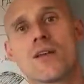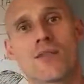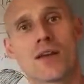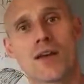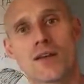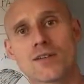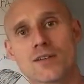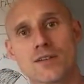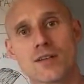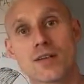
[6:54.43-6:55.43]

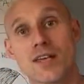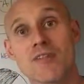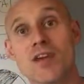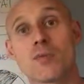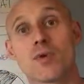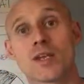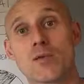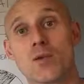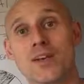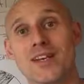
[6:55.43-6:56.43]
and giving our body
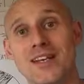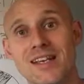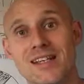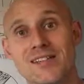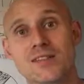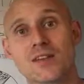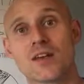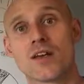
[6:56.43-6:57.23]
what it needs